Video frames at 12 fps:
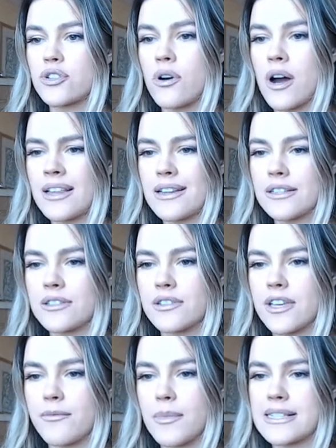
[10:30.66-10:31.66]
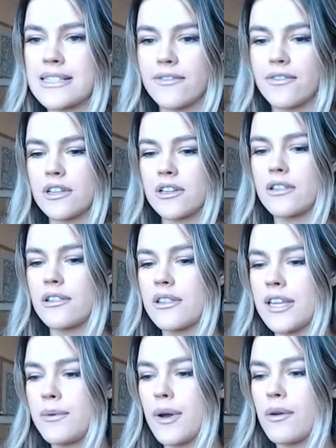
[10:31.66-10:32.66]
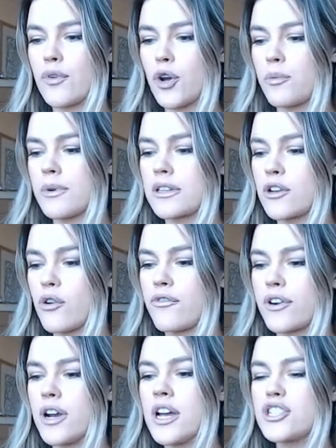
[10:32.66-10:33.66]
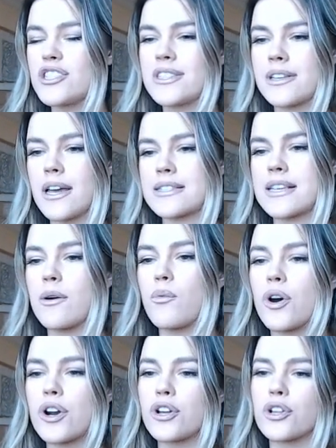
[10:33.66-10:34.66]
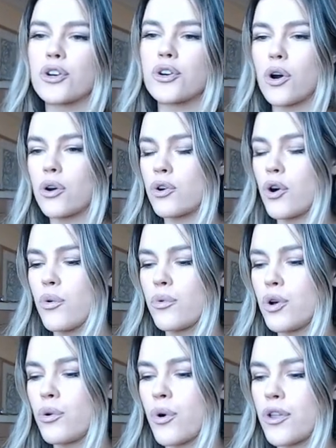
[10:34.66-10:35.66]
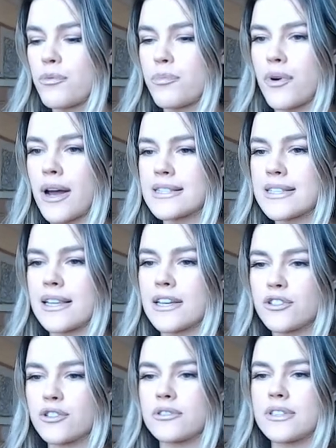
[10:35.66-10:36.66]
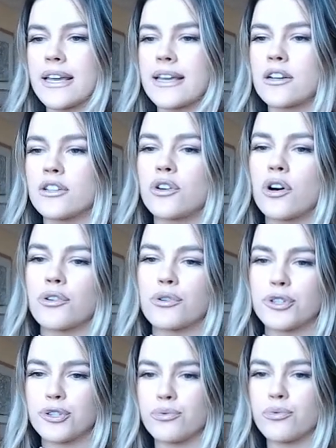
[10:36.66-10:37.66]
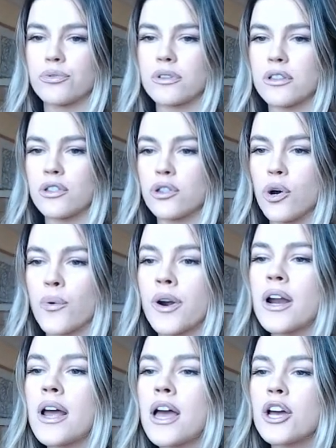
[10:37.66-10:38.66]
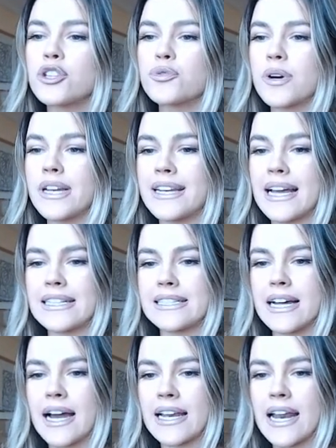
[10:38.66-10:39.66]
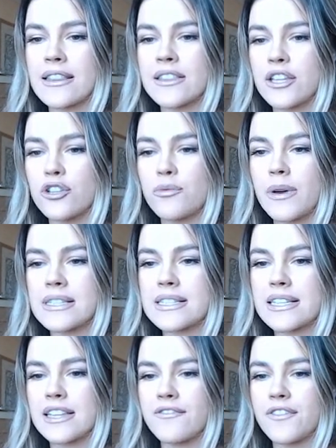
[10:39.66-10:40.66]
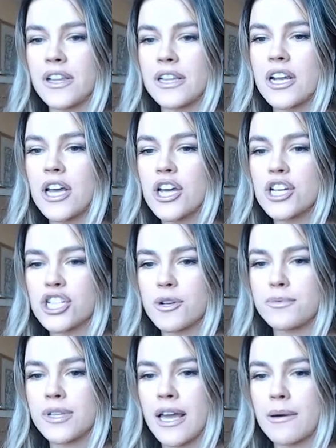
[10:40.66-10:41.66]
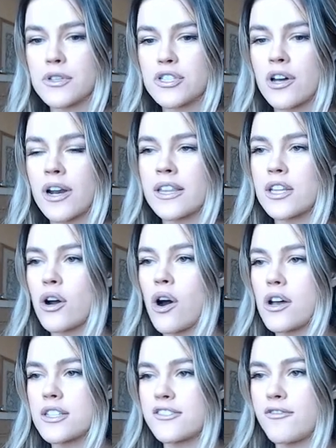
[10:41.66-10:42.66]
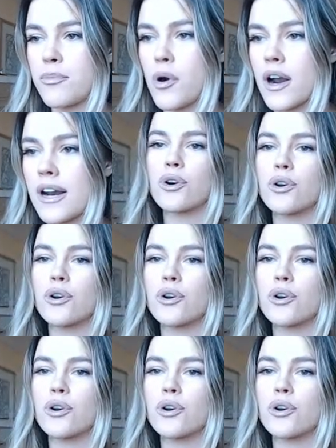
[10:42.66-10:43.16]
So I like to give myself a little leeway room and go for, just in case I want to go lower on the price, I like to take it $1 or $2 lower, $20.99. And then you basically fill in ship to Amazon and the cost of product.